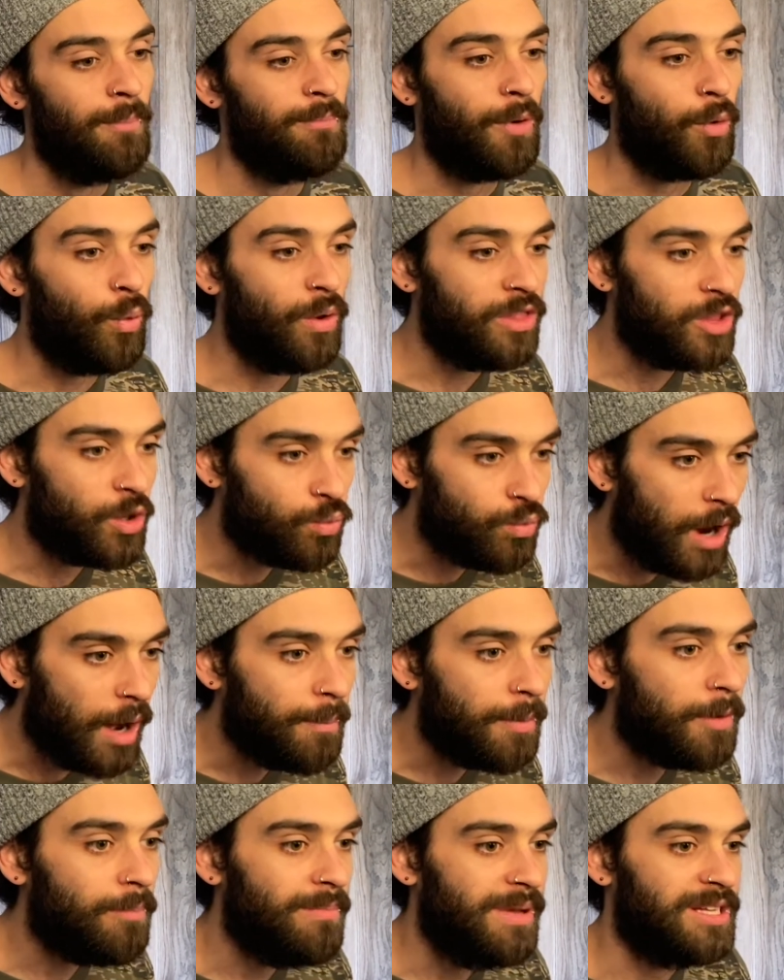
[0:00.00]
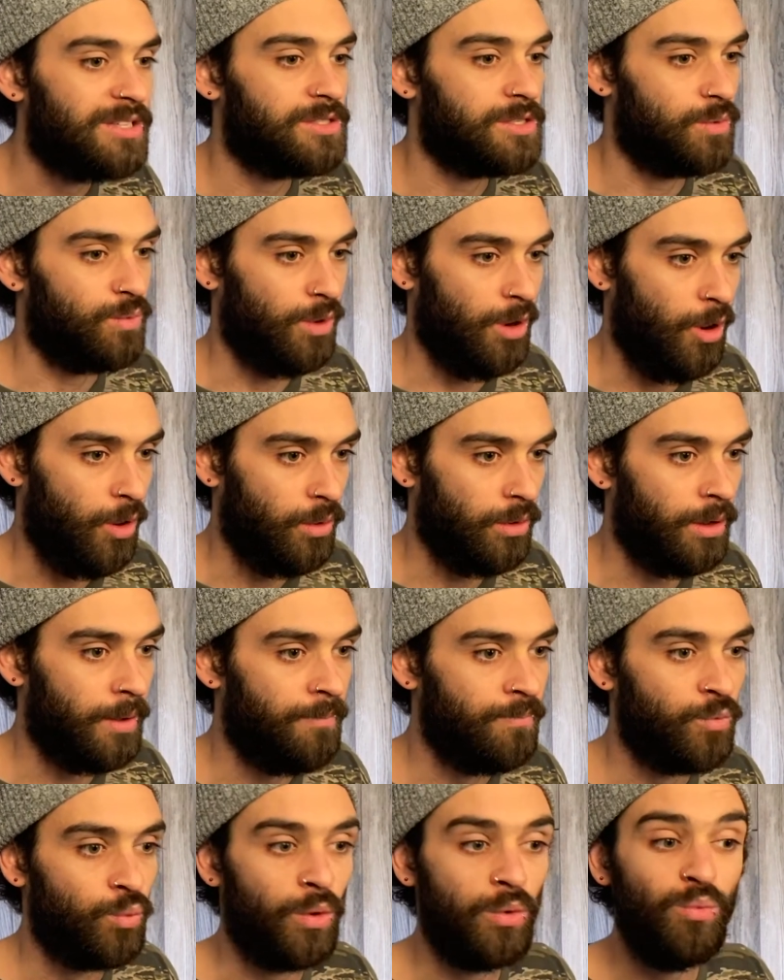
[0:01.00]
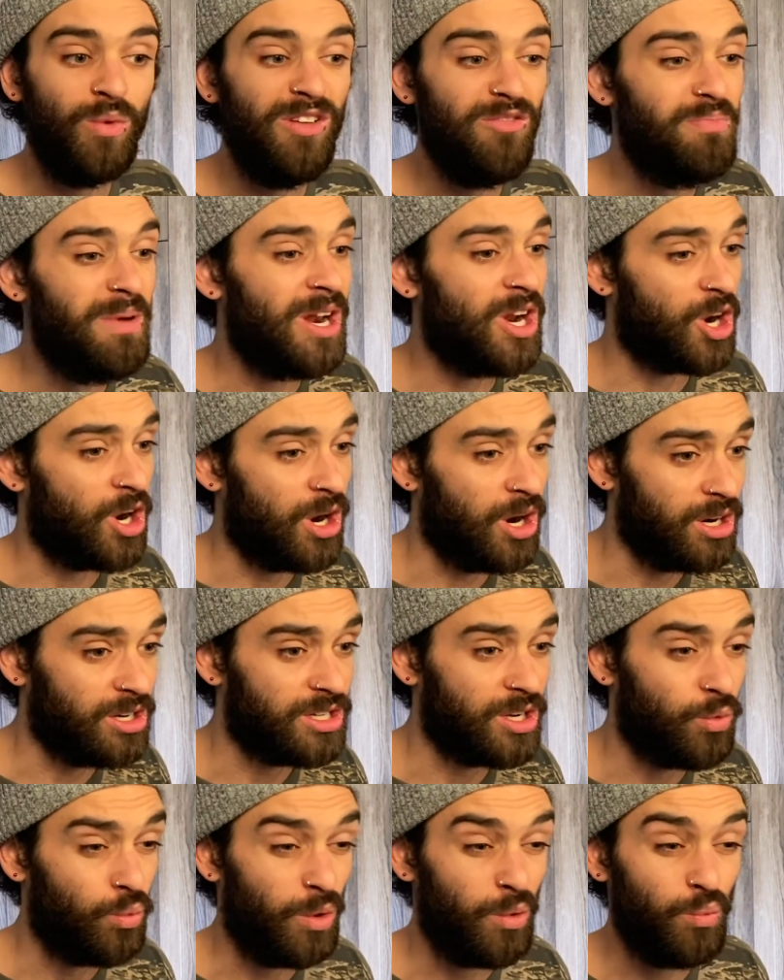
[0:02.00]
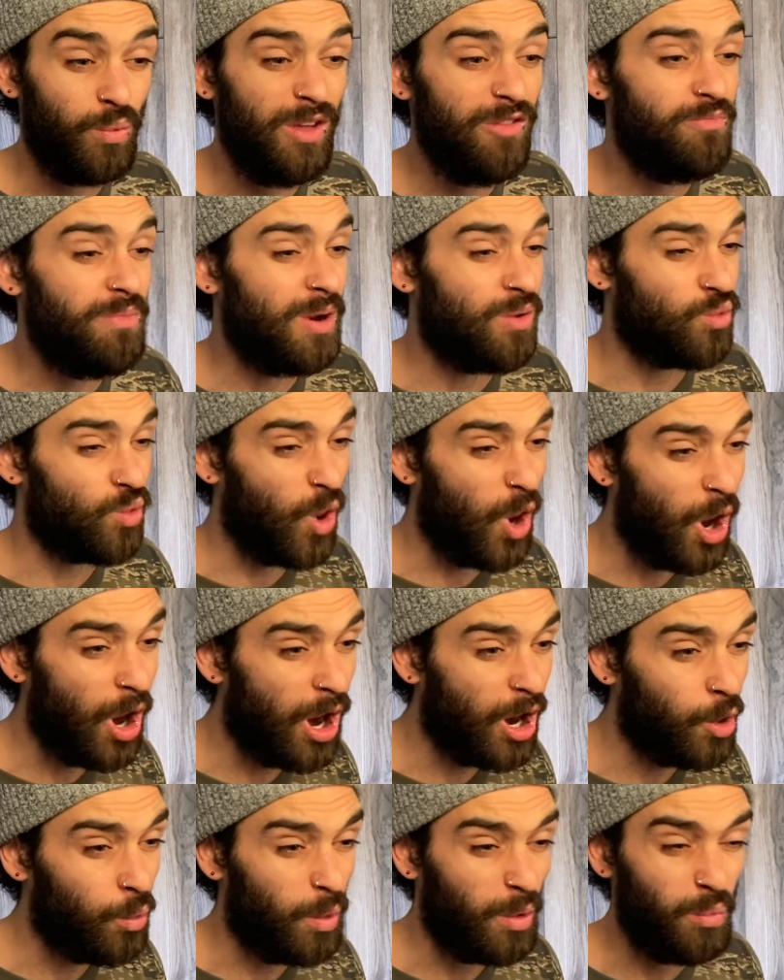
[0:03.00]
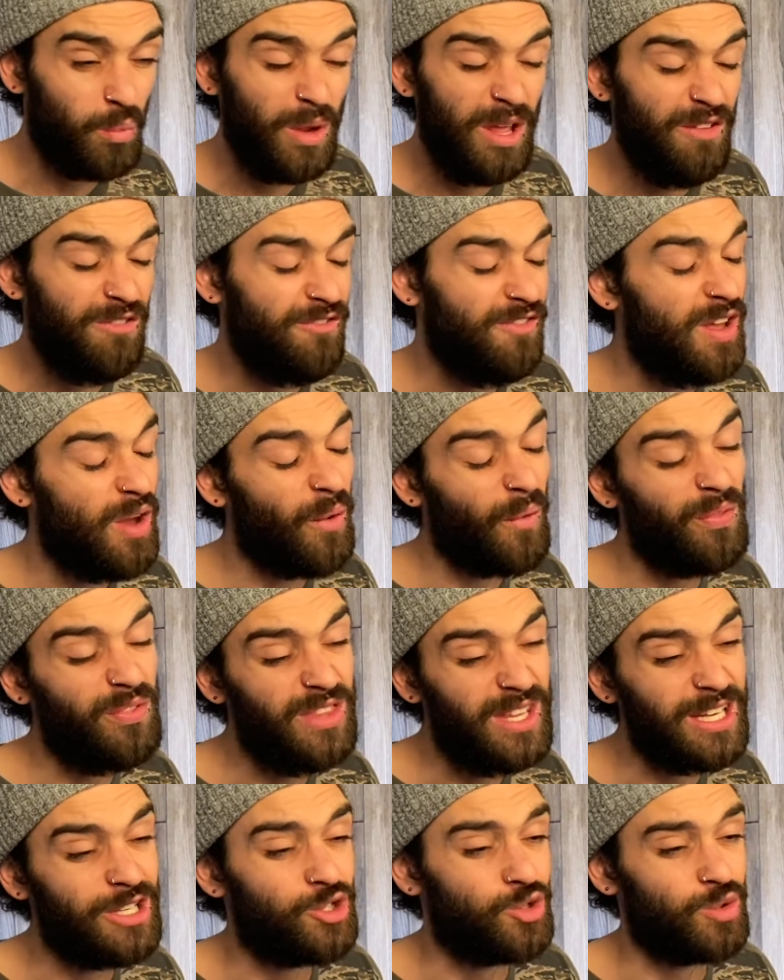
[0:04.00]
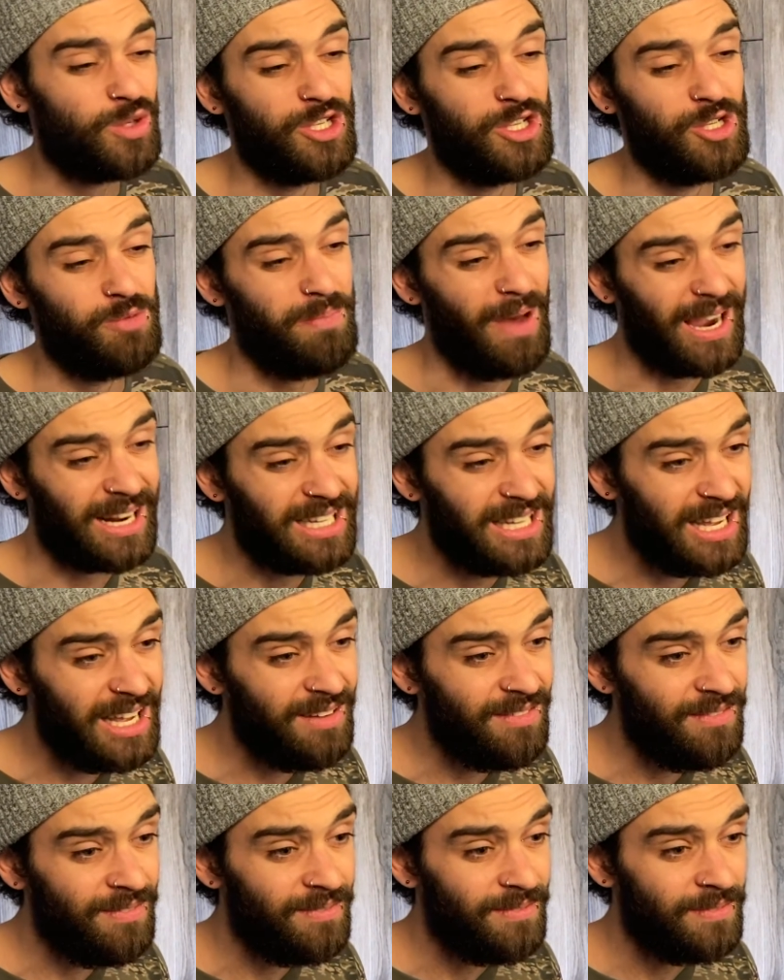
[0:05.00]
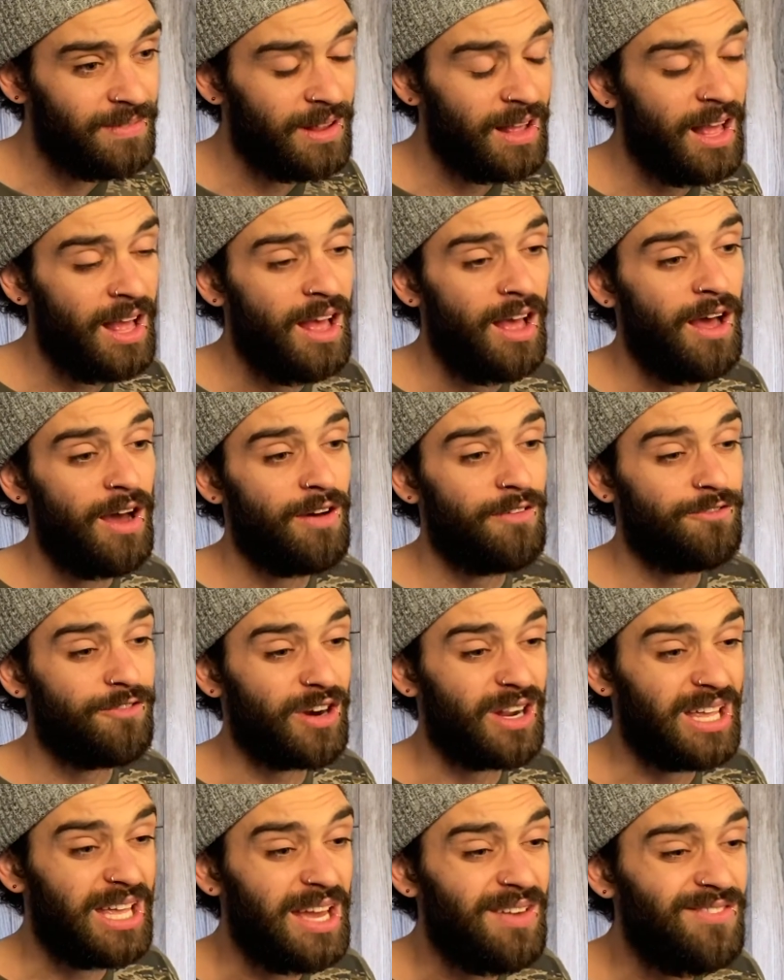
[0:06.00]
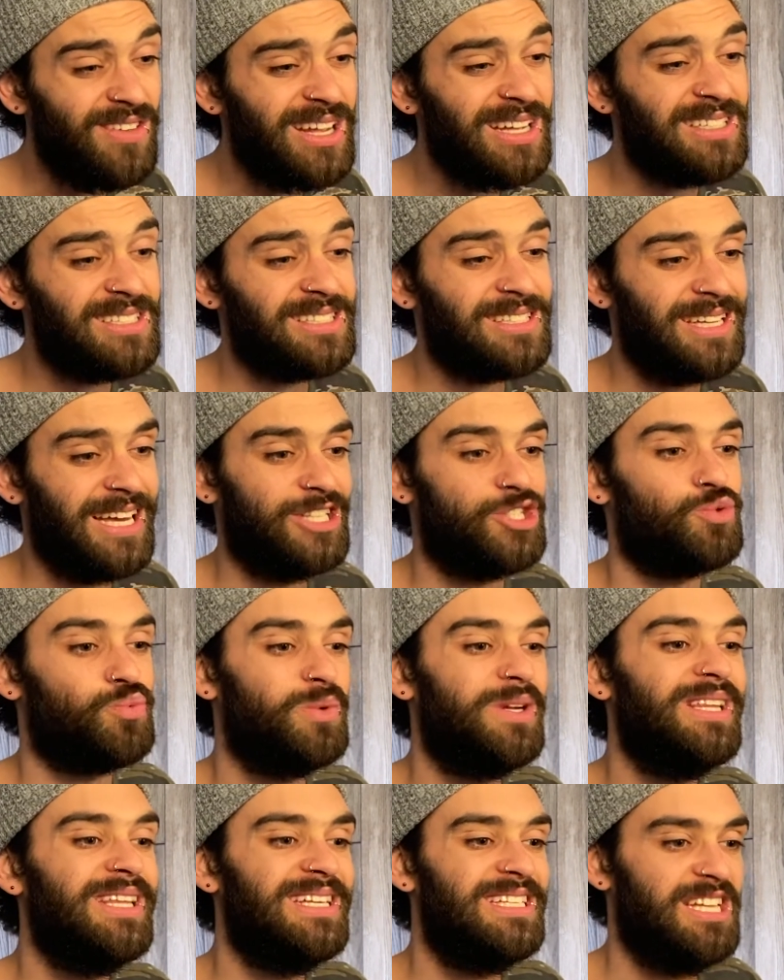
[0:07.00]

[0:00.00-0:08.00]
But when the rubber meets the road, when we've been hurt, when we've been wrong, when we feel disrespected, forgiveness gets really